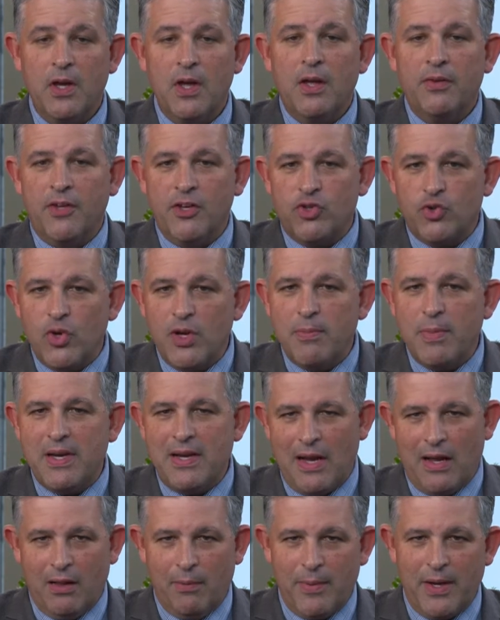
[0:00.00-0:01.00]
The treatment
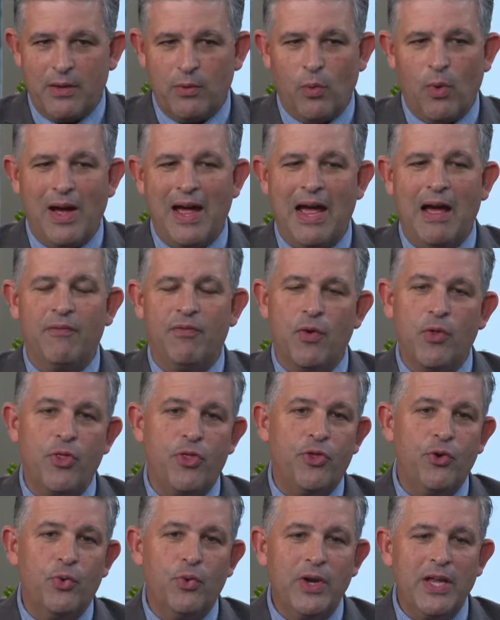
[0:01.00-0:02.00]
element will have
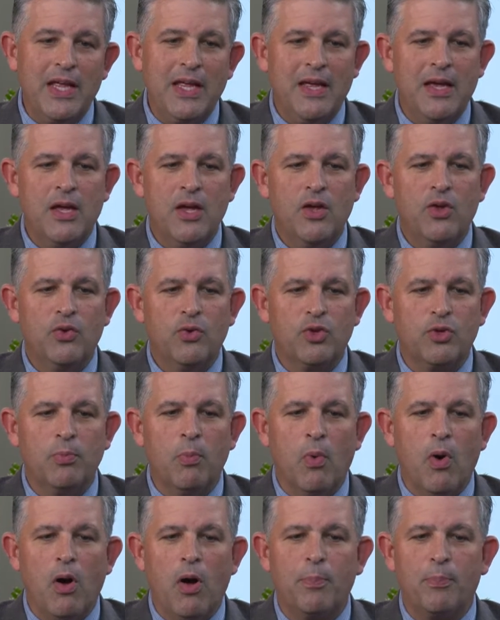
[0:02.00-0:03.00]
three
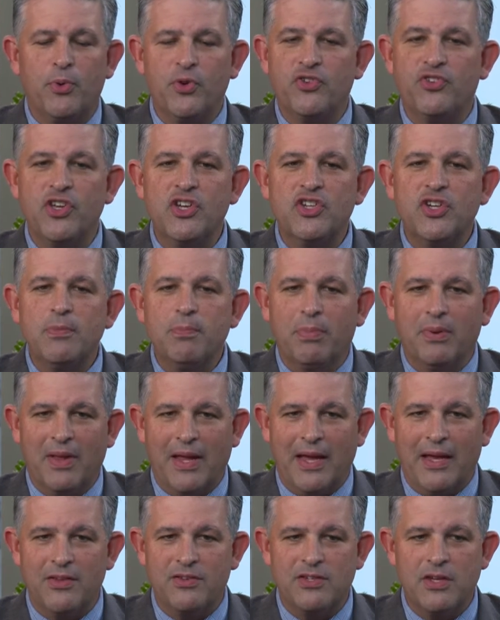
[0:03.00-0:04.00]
small precision
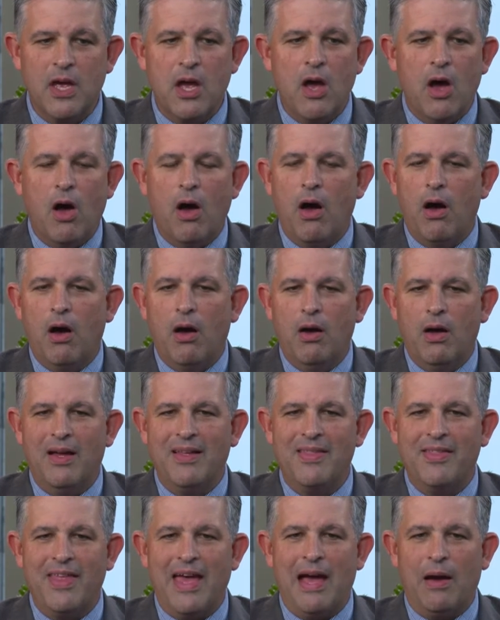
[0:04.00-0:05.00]
blades
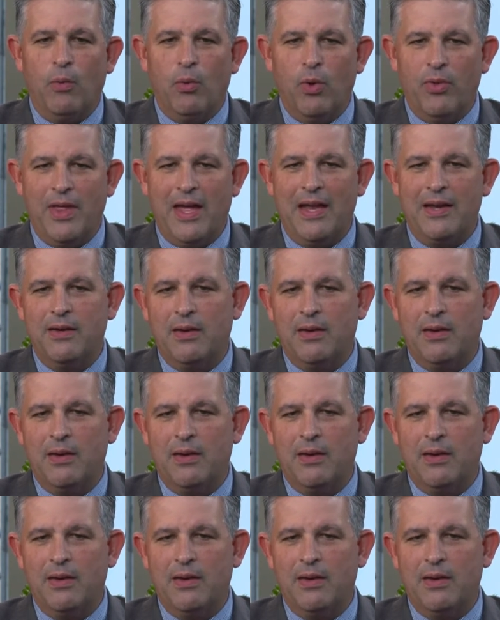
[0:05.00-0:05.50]
that will then